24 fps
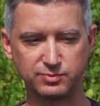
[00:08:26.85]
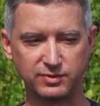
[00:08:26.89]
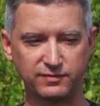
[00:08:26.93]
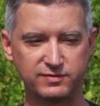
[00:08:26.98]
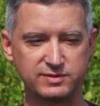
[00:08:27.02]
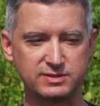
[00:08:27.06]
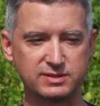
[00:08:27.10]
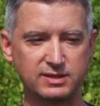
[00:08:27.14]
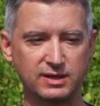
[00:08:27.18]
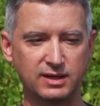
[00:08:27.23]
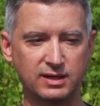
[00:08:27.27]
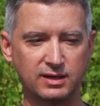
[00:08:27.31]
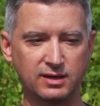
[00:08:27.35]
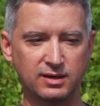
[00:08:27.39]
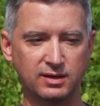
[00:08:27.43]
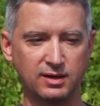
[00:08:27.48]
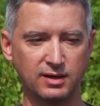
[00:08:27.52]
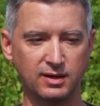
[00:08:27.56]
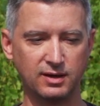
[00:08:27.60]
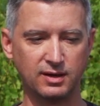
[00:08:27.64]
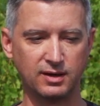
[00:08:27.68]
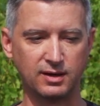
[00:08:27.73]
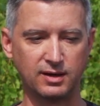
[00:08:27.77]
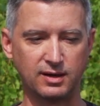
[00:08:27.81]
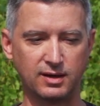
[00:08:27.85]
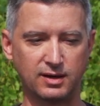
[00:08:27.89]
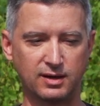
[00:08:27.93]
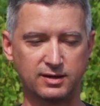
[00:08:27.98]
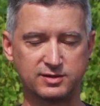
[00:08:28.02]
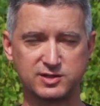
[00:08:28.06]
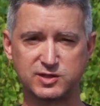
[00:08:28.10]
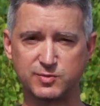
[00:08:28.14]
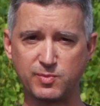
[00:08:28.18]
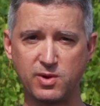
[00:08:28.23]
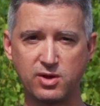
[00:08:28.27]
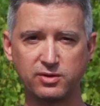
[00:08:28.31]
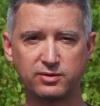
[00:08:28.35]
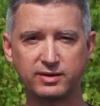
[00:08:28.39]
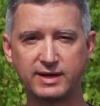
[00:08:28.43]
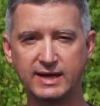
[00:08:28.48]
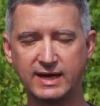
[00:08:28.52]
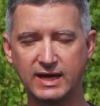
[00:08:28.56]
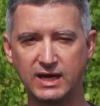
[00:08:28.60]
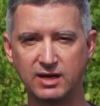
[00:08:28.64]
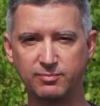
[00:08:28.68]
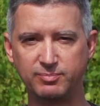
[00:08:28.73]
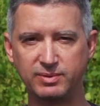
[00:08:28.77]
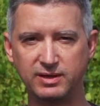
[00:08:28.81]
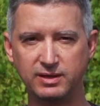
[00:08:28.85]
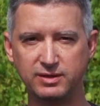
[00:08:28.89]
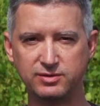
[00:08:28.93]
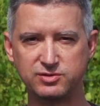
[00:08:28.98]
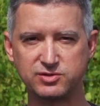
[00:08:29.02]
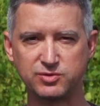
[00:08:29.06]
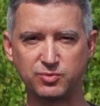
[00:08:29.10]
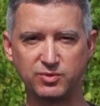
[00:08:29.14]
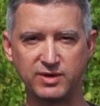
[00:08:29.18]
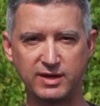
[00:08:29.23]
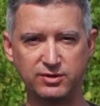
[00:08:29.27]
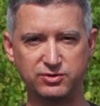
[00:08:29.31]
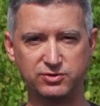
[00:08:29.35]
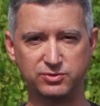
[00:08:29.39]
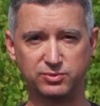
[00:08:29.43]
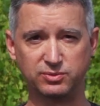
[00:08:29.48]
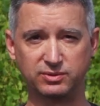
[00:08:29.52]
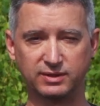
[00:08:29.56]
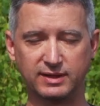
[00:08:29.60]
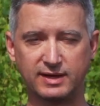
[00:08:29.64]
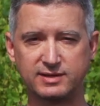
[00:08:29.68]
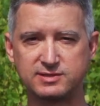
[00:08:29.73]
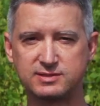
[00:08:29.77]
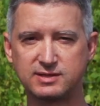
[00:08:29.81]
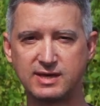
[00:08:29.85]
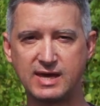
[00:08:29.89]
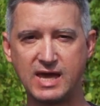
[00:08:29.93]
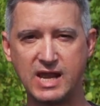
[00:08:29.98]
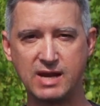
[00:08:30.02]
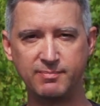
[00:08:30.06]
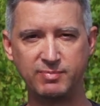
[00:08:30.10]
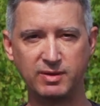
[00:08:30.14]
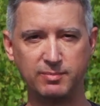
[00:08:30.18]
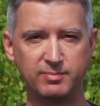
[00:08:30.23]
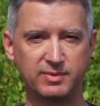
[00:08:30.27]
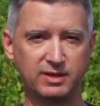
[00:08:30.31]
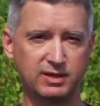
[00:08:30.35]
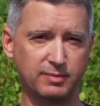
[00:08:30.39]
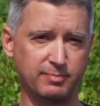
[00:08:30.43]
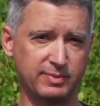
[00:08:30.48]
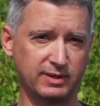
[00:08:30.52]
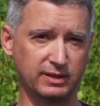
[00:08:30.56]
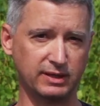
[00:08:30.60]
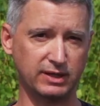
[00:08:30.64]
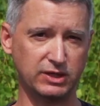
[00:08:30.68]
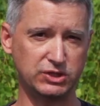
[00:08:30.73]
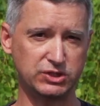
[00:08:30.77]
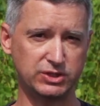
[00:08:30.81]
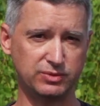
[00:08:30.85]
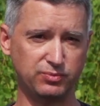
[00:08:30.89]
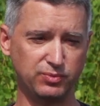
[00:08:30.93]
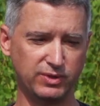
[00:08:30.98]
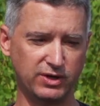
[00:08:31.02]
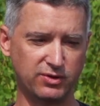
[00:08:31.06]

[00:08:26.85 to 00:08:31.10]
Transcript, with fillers: We've seen smaller canopy, so we do less canopy manipulation.